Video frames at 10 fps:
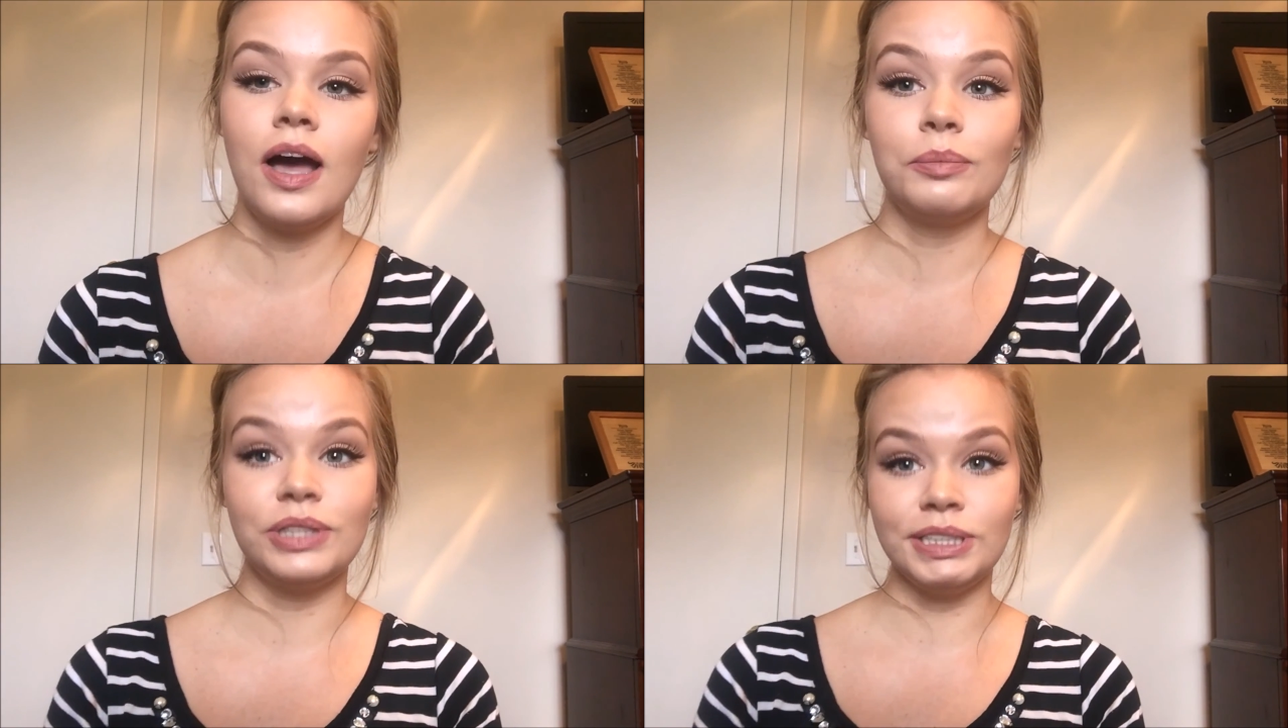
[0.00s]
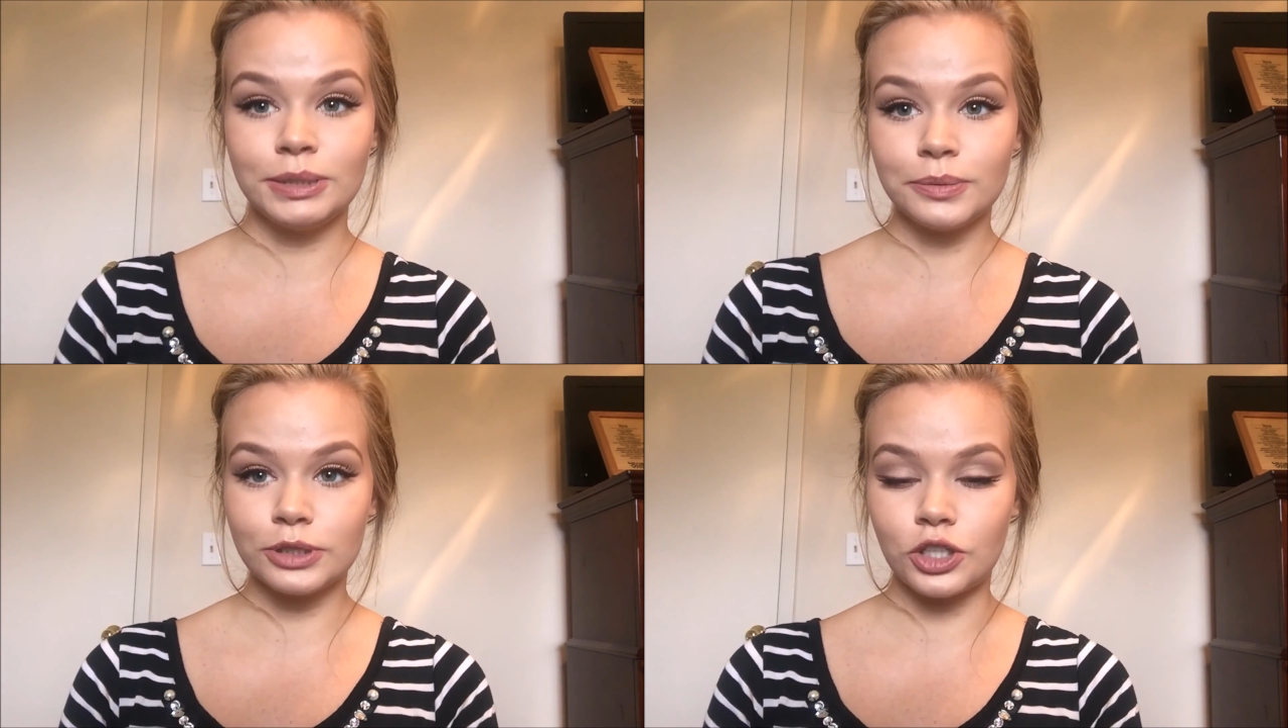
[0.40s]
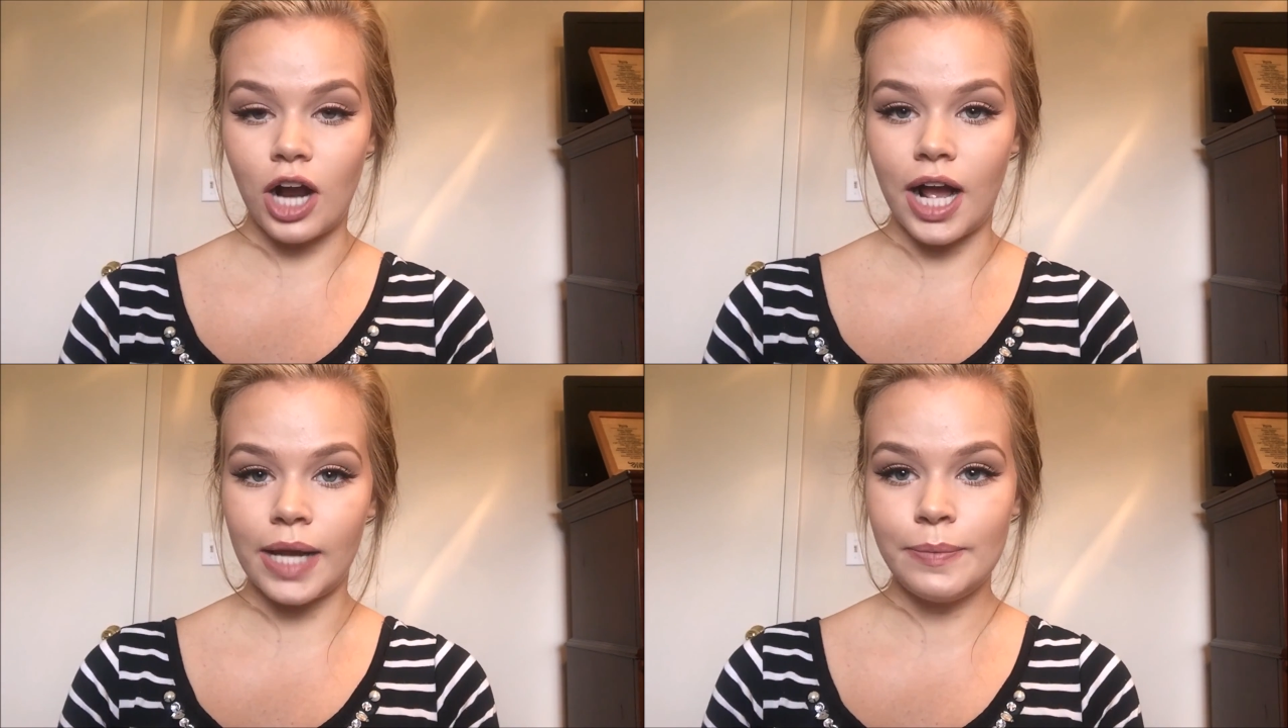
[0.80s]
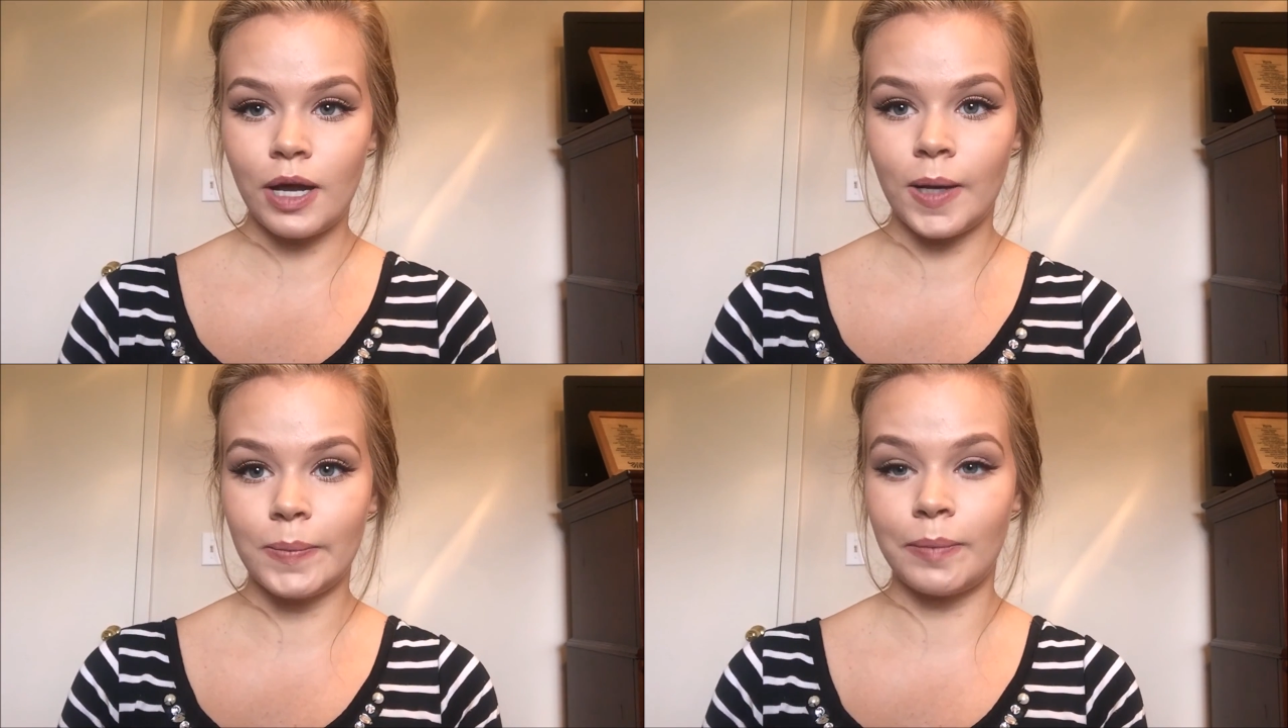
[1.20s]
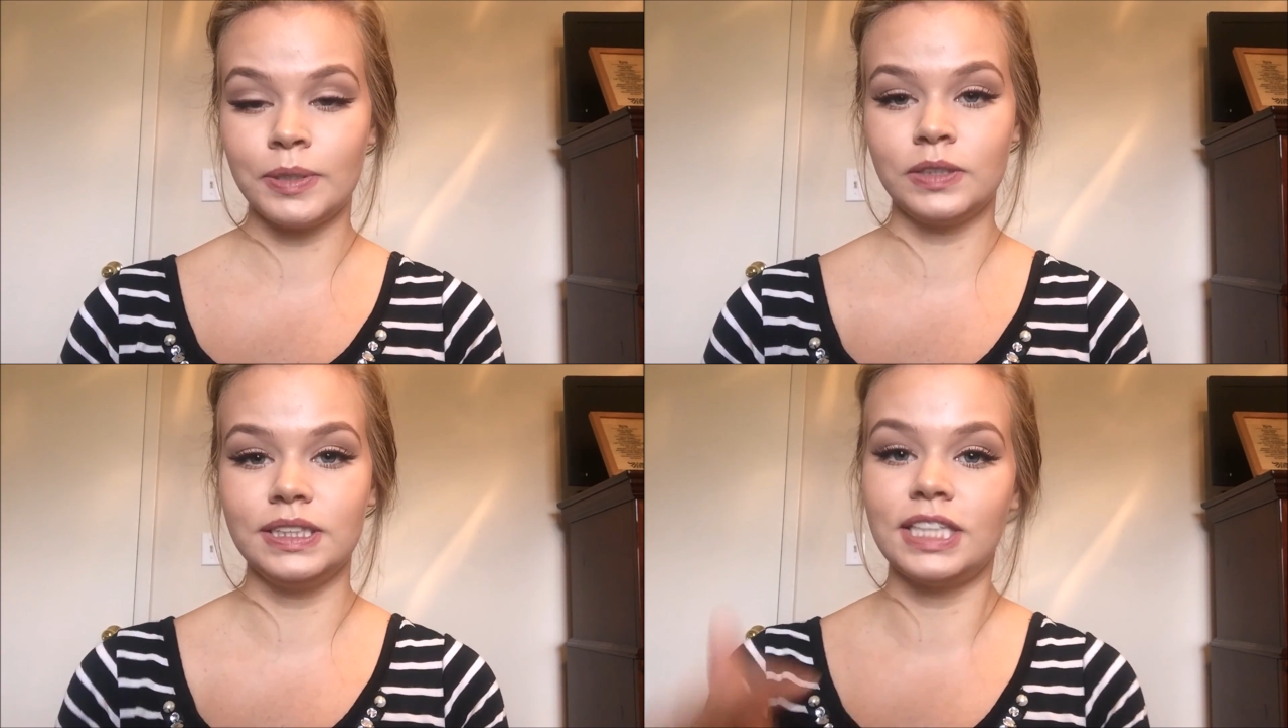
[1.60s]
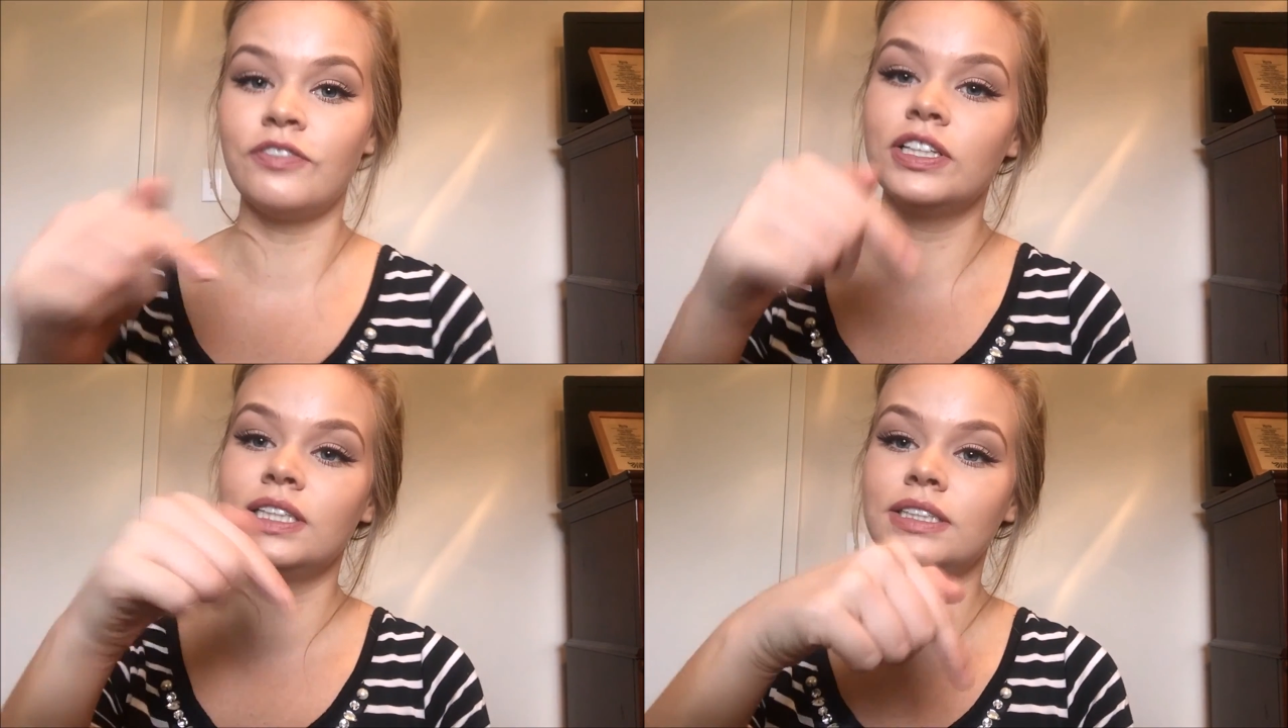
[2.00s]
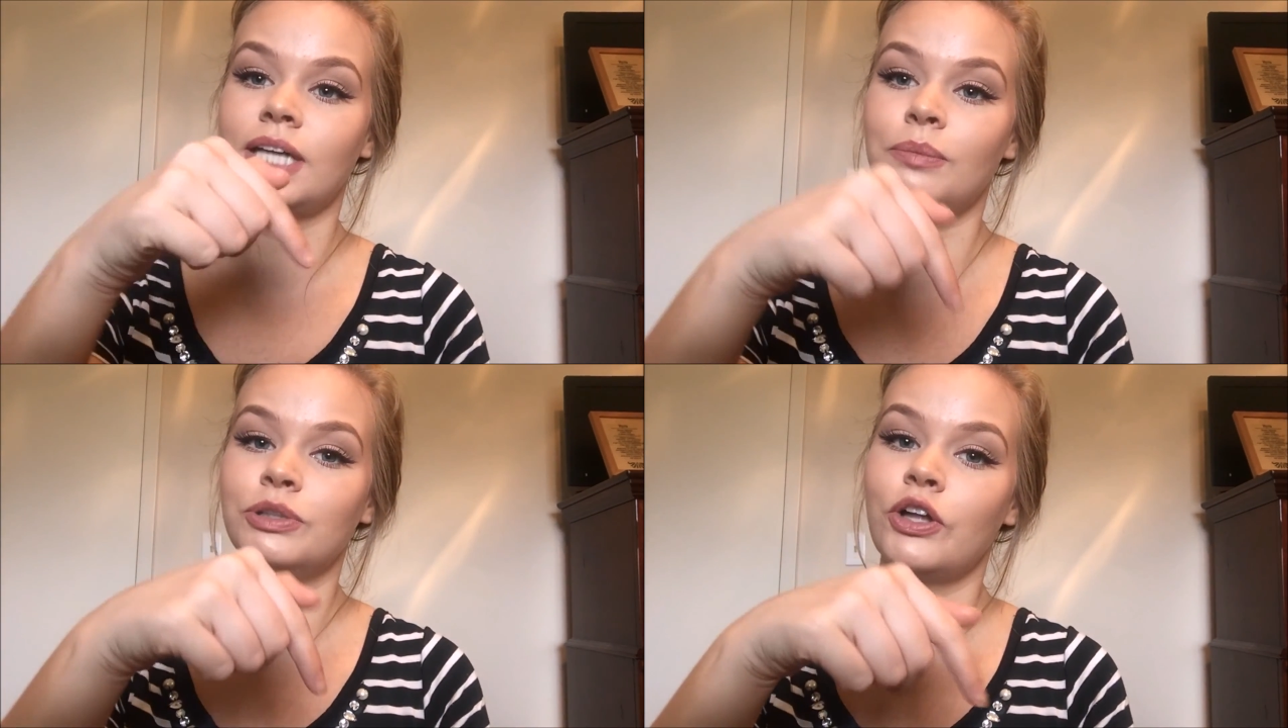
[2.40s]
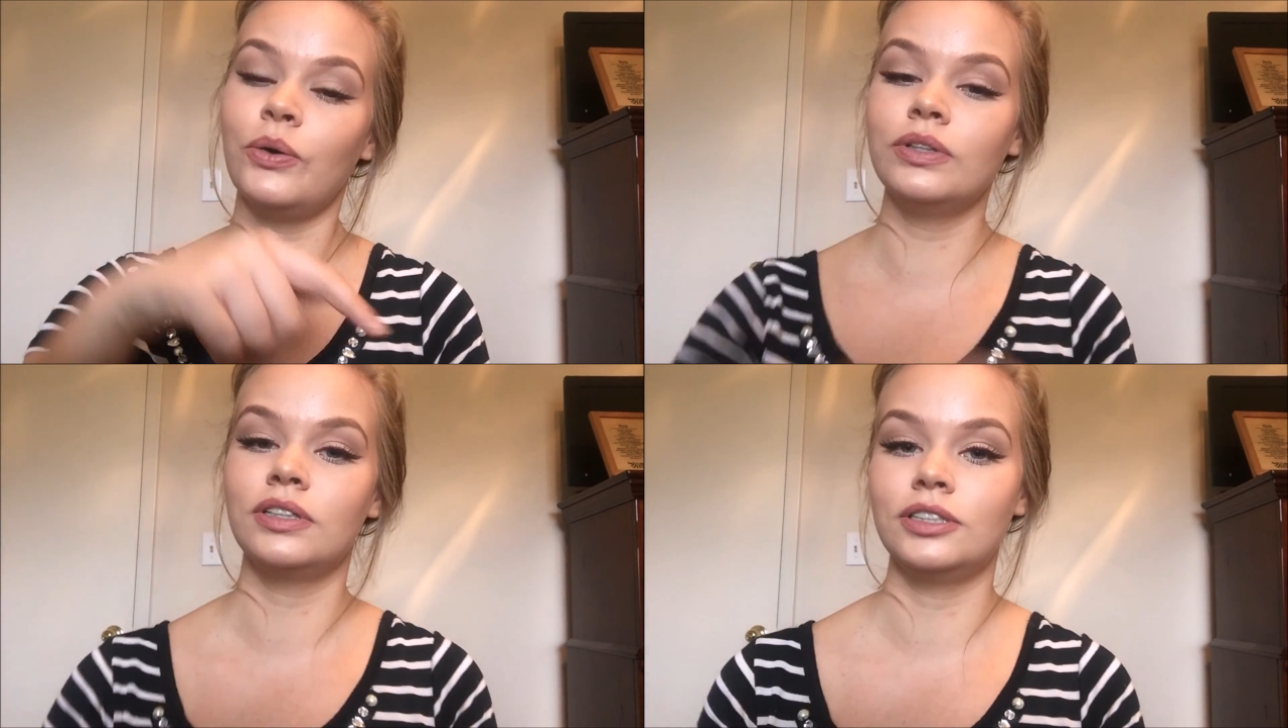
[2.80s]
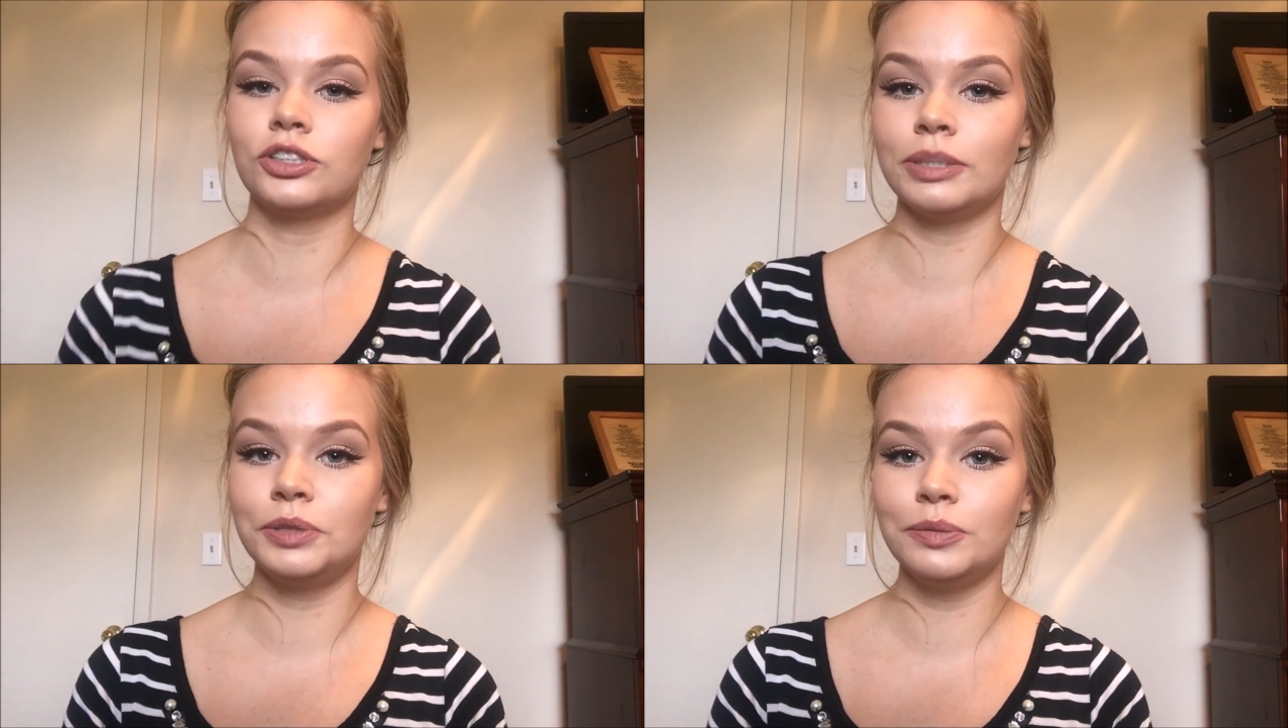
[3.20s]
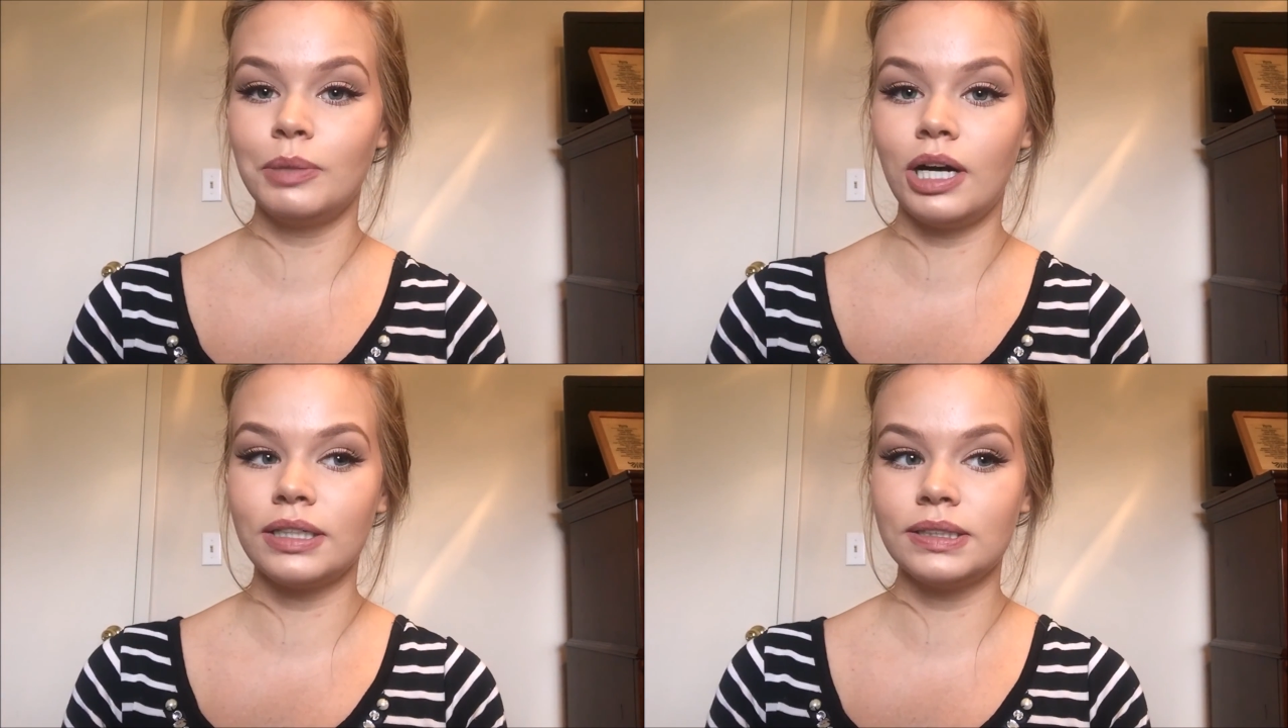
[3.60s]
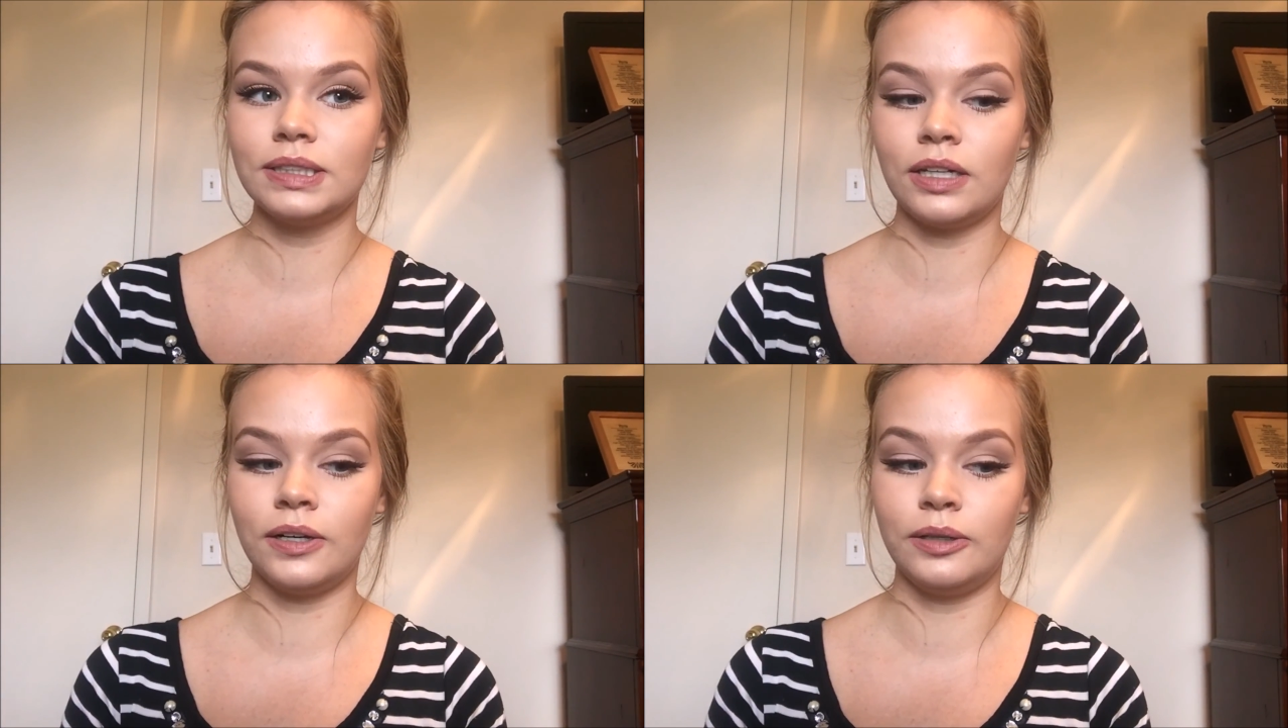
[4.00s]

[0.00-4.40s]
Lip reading: Please subscribe. I'm going to list everything down below in the description box,